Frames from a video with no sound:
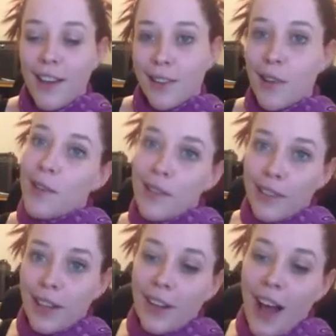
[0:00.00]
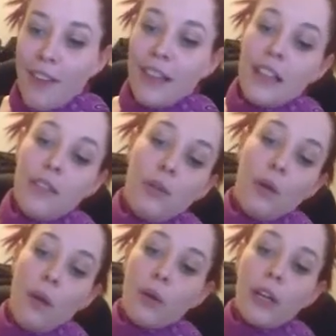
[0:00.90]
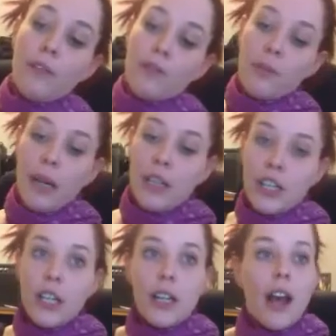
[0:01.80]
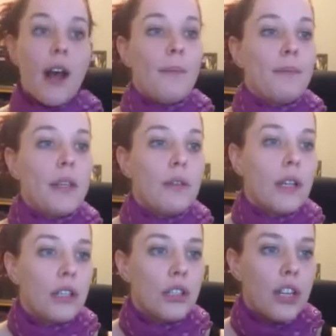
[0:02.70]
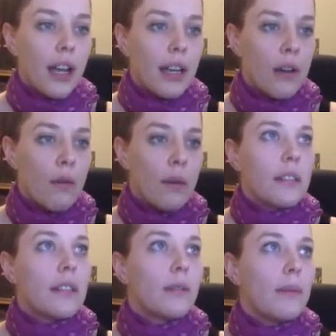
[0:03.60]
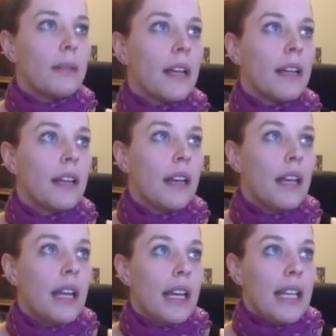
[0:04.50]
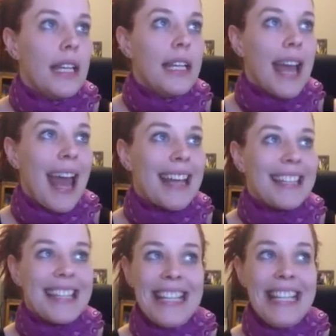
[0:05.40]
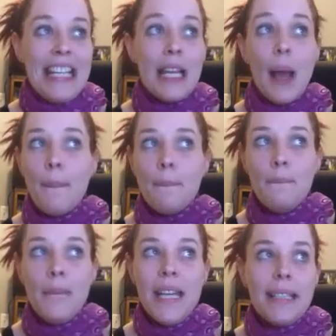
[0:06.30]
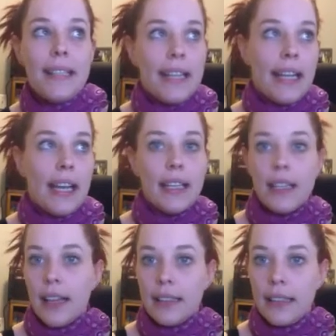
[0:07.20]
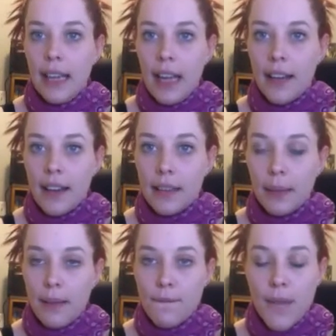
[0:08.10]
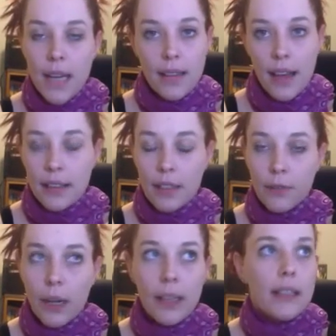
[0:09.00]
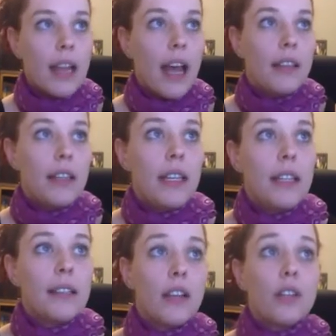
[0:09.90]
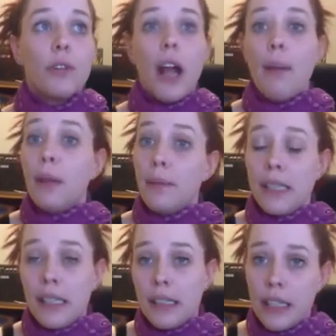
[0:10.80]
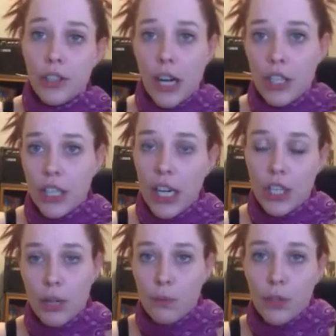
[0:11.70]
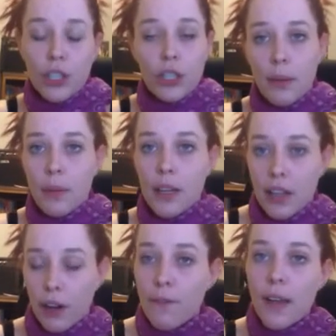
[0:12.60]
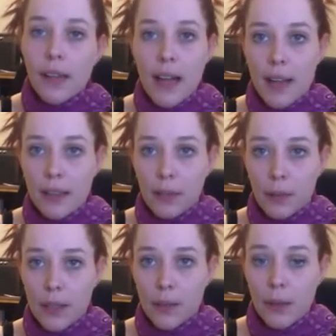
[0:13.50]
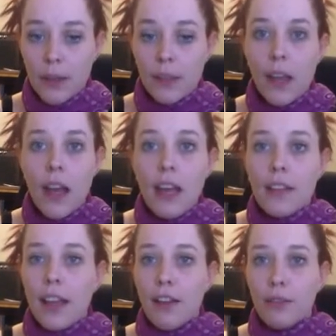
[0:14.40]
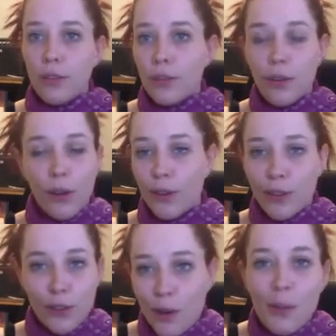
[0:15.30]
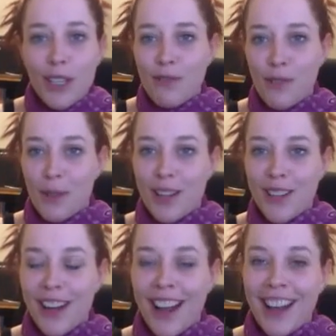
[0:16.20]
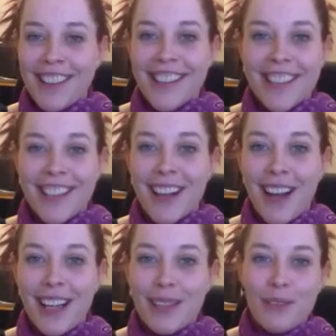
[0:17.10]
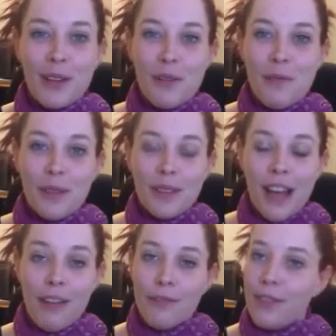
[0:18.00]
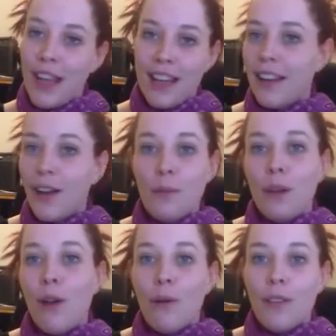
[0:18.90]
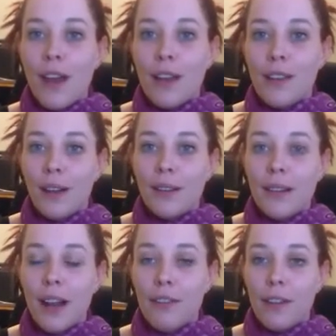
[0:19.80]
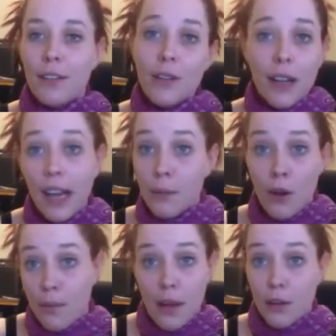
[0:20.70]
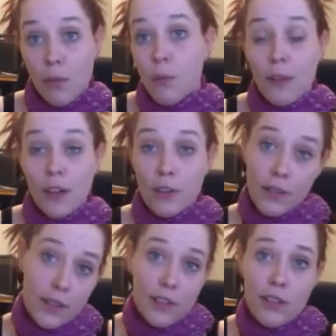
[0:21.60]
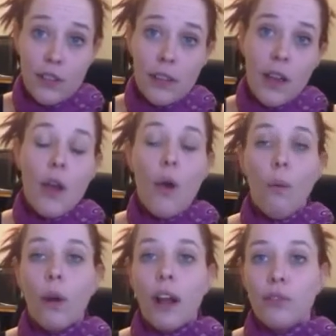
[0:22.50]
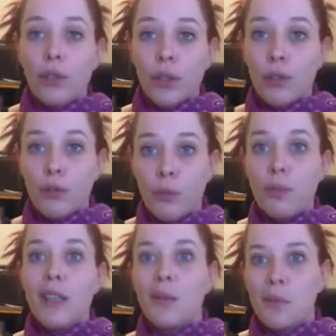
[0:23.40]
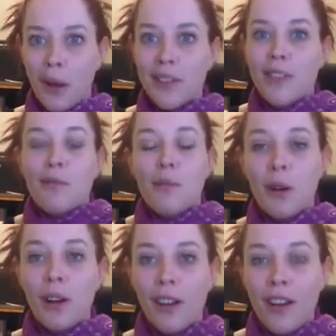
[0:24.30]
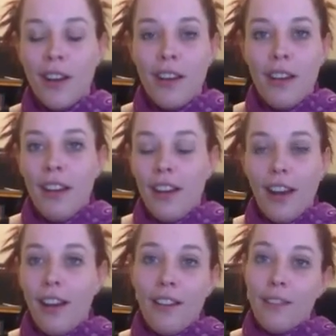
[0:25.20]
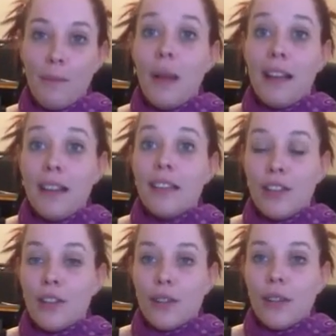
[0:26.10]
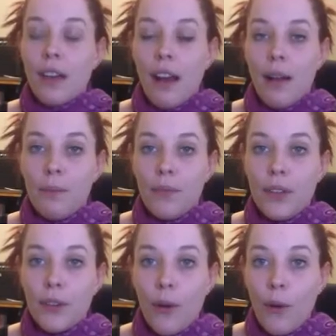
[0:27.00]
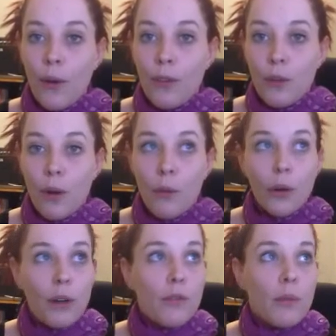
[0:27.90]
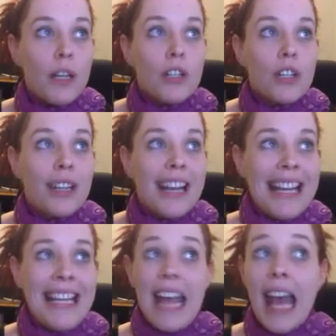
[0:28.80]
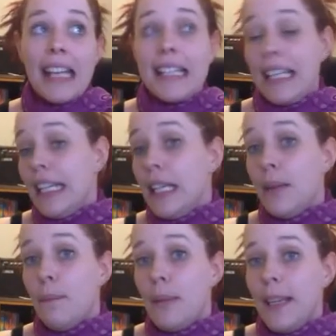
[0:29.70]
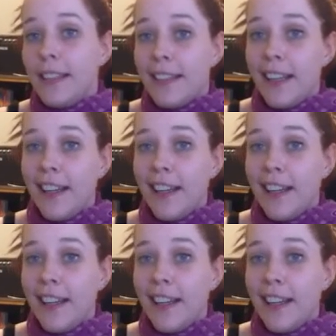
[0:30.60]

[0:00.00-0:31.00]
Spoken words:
So there you have it. If you want more information, you can check out, what is their website? esebc.ca. That is my fantastic friends at the Center for Epilepsy and Seizure Education in British Columbia. They are a fantastic resource. They have so much information and such a kind and wonderful staff. They can help you out with anything else that I've left out. Again, I'm not a medical professional. This is just what I've learned from being present for many seizures. So if you want more information, esebc.ca.